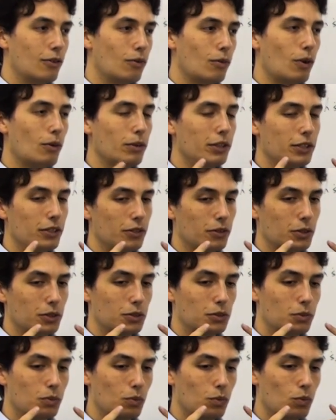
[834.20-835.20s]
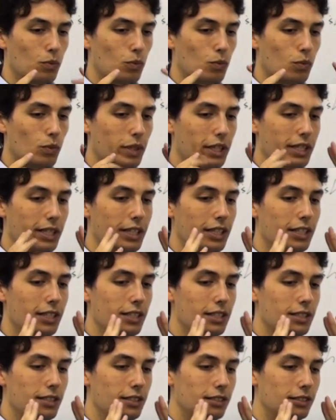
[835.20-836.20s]
what we do is
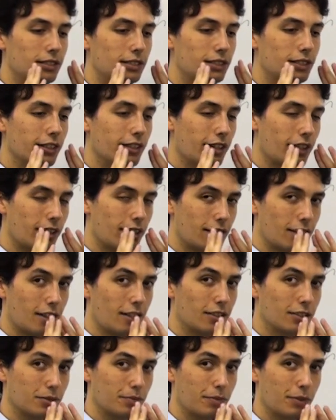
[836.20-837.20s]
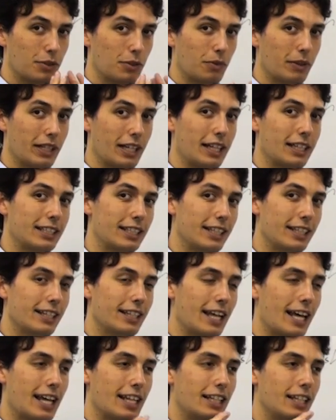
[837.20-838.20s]
we stick our tongue between our
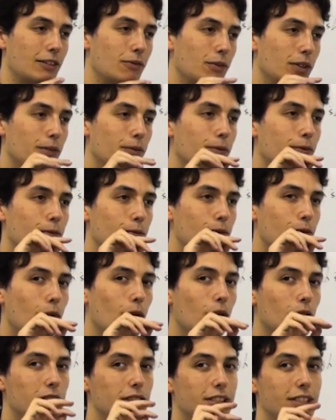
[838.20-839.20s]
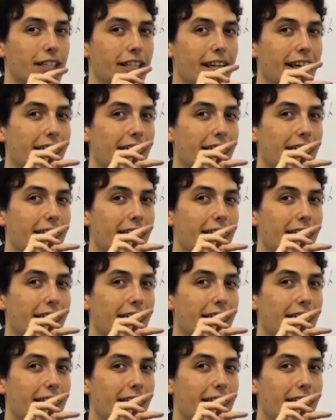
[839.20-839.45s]
teeth and then we force